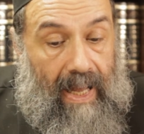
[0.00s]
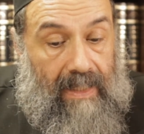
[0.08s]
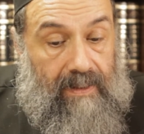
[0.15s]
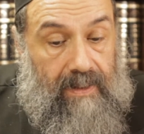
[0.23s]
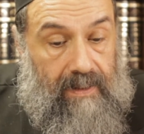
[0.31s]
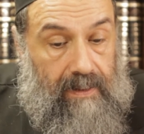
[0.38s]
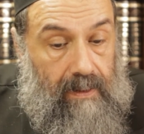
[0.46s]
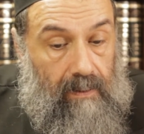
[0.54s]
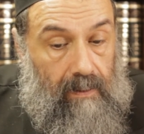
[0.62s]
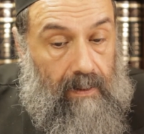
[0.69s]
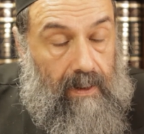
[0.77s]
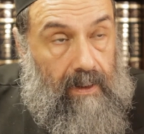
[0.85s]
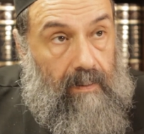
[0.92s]
And
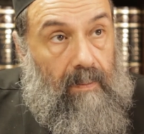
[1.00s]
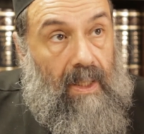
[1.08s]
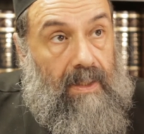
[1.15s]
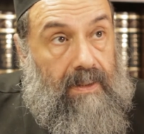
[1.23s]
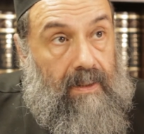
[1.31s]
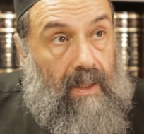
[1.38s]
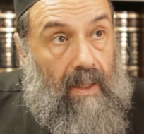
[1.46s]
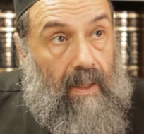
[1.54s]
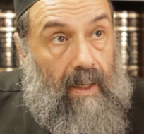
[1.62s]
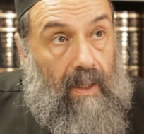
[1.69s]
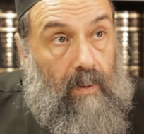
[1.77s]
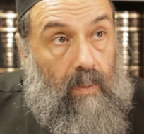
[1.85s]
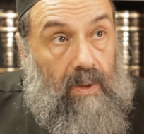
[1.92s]
still in Moscow,
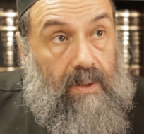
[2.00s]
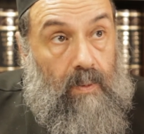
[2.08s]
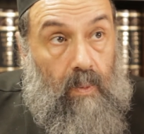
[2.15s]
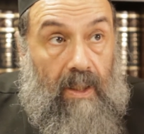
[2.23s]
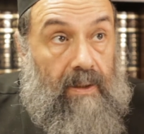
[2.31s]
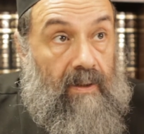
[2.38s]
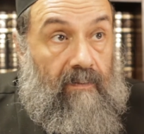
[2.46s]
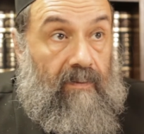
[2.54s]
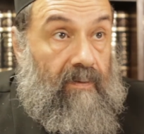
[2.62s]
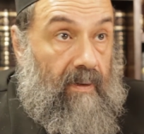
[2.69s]
I was one